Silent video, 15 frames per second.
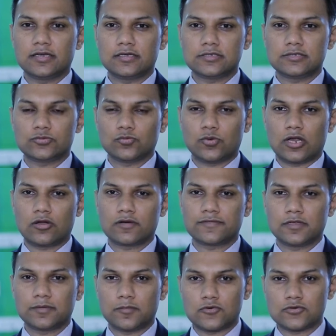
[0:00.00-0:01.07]
is one
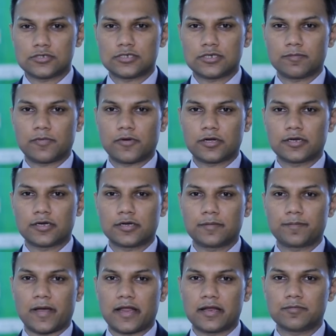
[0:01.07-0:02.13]
of the most
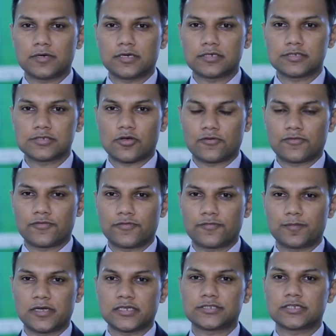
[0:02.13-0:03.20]
important parameters of
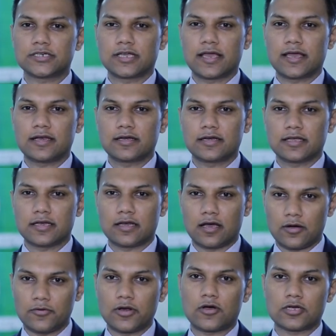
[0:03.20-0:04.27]
patient care in
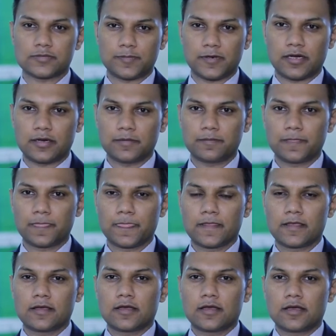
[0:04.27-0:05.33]
our hospital.
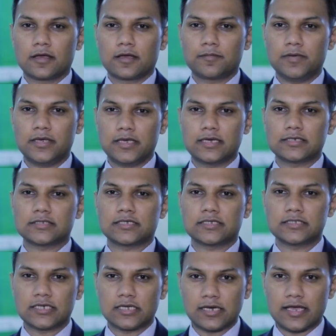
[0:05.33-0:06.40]
Being a
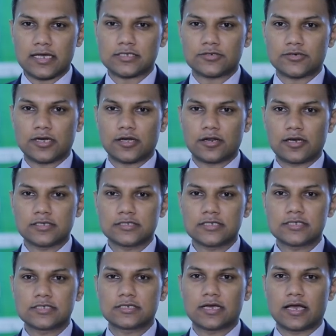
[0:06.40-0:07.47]
surgical
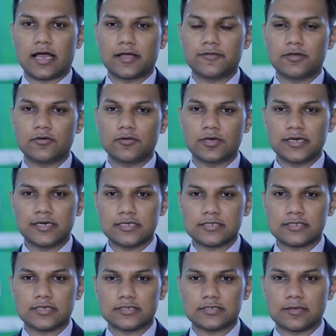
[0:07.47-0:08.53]
gastroenterologist, I will only
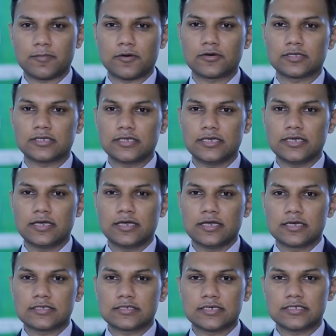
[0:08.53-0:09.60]
discuss about the
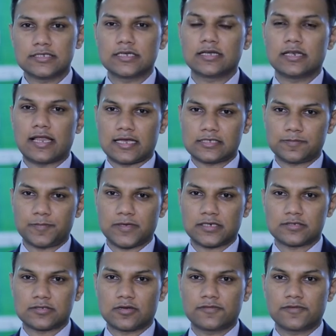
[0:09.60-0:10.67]
surgical
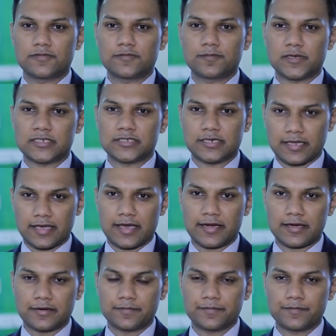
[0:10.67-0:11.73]
aspects of patient care.